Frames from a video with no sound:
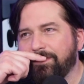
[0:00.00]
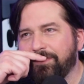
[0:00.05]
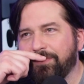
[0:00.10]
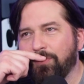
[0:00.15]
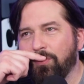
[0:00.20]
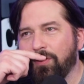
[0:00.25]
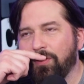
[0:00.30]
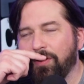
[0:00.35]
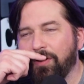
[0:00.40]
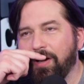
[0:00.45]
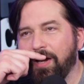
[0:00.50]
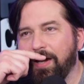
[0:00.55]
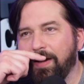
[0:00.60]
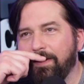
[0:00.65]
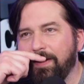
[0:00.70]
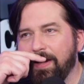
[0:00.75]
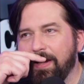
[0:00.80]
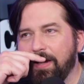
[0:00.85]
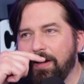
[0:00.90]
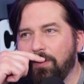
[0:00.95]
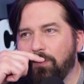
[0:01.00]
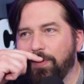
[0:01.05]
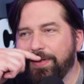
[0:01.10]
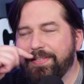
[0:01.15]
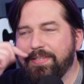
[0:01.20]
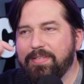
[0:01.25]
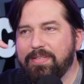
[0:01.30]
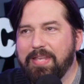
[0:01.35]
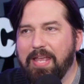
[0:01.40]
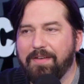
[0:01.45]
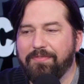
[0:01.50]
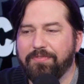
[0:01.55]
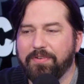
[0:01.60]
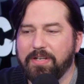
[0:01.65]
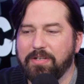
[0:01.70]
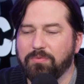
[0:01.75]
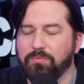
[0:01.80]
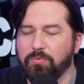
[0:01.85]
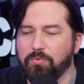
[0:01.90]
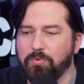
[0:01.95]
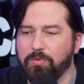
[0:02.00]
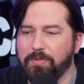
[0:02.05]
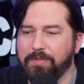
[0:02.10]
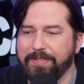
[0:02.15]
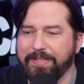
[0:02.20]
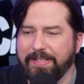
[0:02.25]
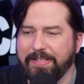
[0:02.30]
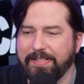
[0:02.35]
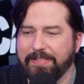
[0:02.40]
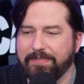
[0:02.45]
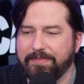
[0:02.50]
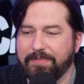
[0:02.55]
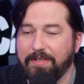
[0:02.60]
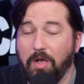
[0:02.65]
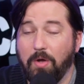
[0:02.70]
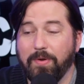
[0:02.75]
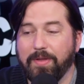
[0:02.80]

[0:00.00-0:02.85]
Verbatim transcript: for what Stephanie Ruhle is.